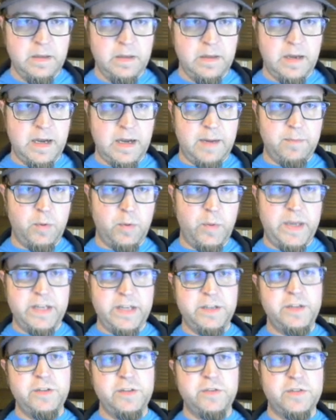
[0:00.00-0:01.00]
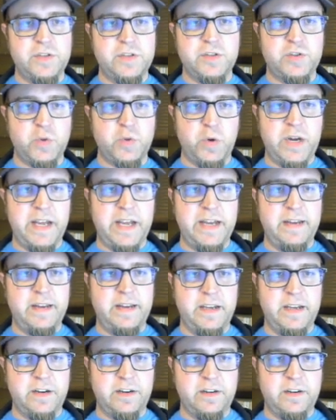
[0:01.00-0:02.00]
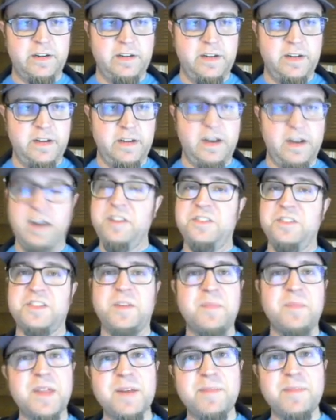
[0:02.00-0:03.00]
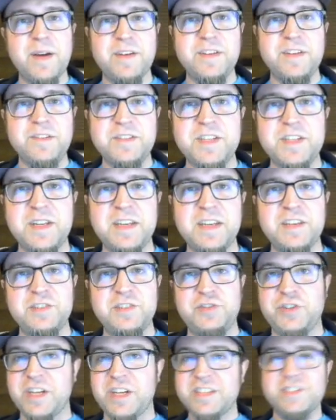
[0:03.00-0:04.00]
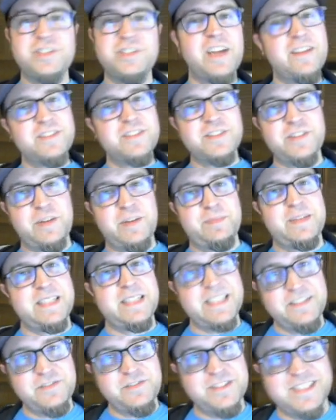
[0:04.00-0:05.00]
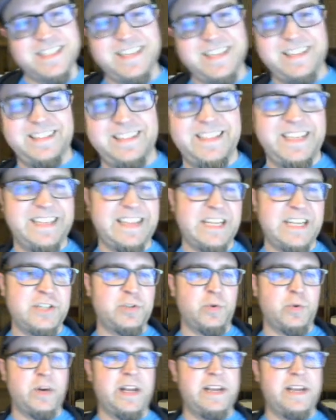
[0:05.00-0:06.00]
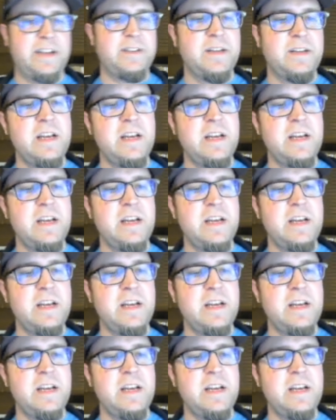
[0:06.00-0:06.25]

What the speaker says: but we can use shorthand here. oh, there's something about using just JavaScript. It's interesting to get that shorthand.